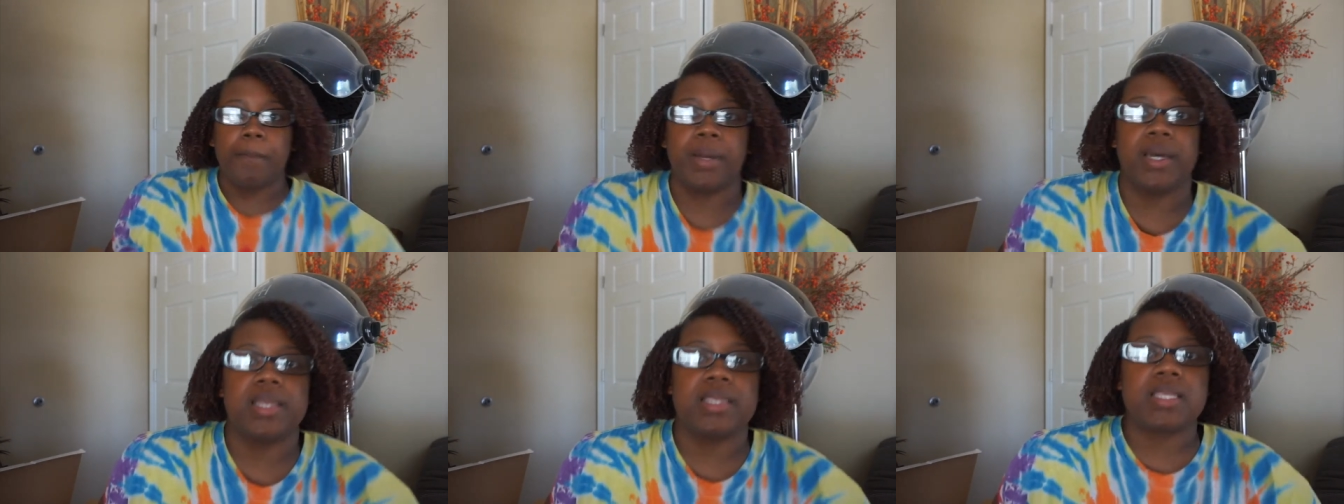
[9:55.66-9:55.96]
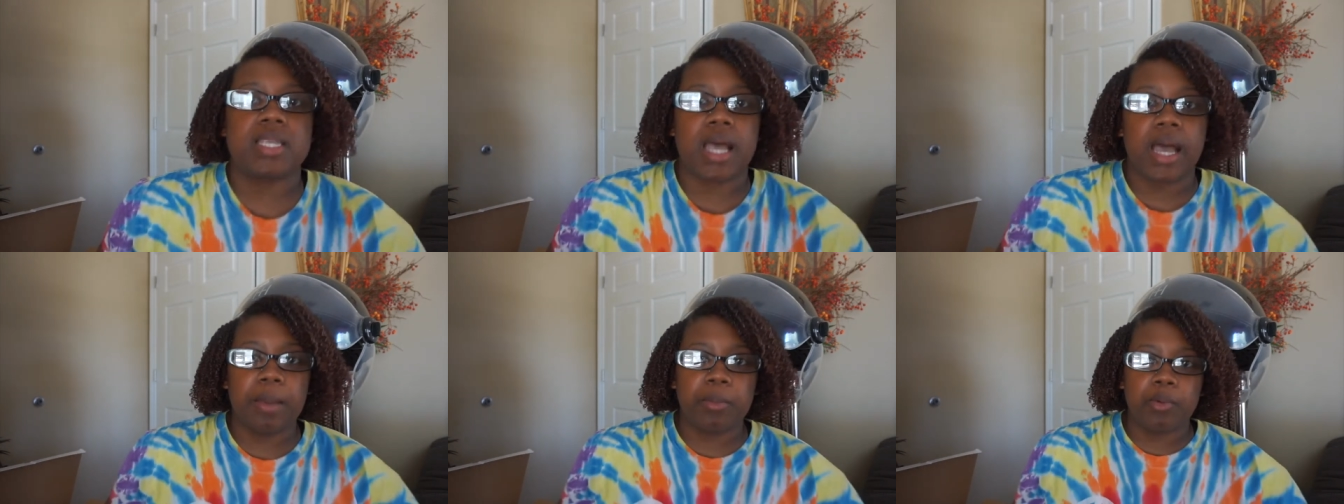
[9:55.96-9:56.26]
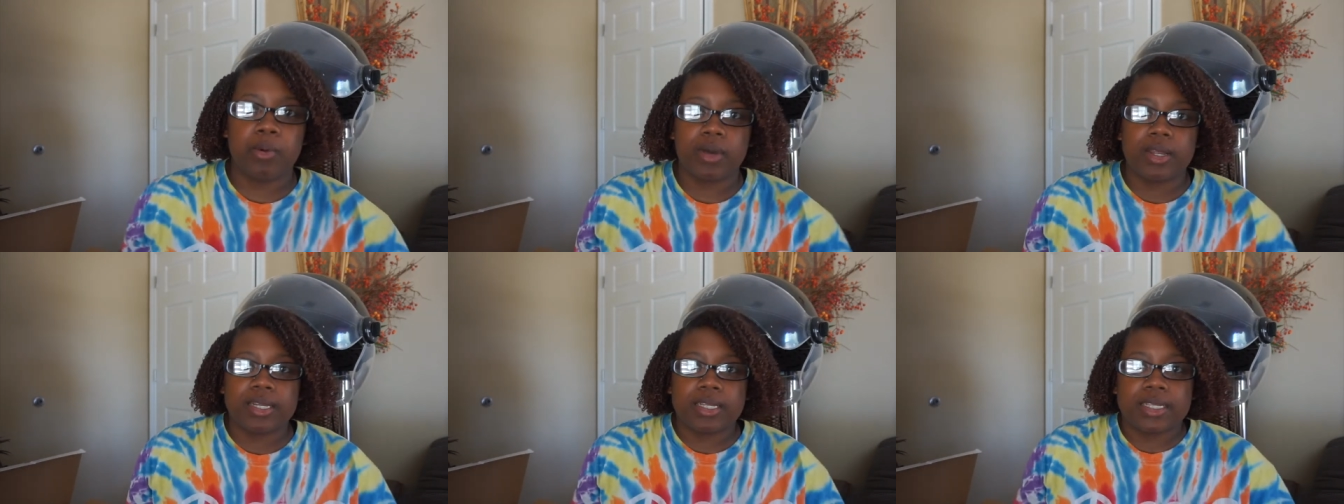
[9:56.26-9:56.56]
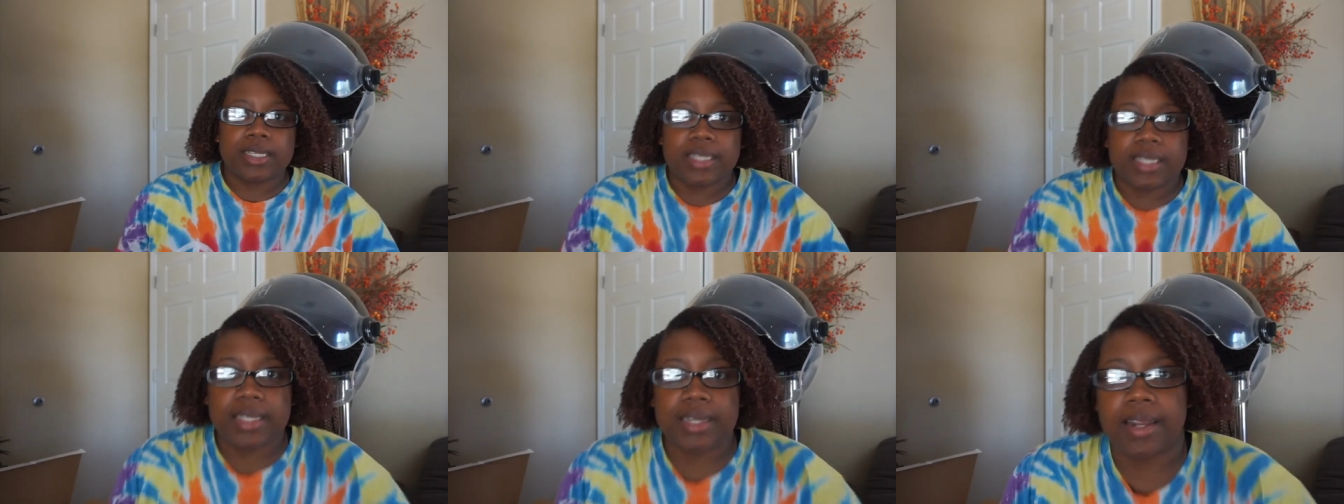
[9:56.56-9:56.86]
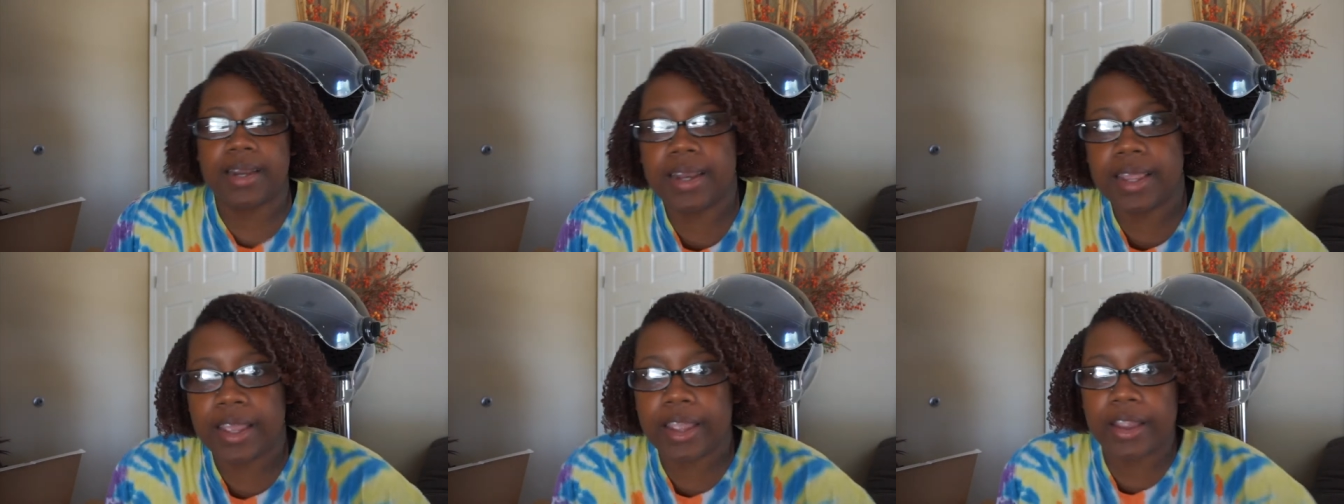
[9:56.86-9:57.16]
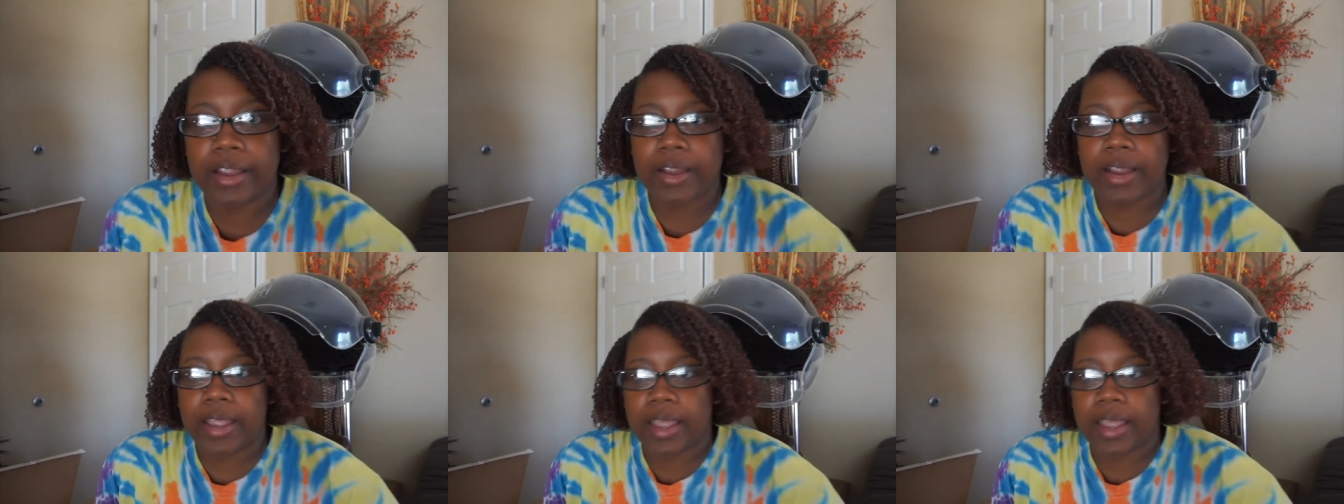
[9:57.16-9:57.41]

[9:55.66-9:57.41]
but I'm going to sit under here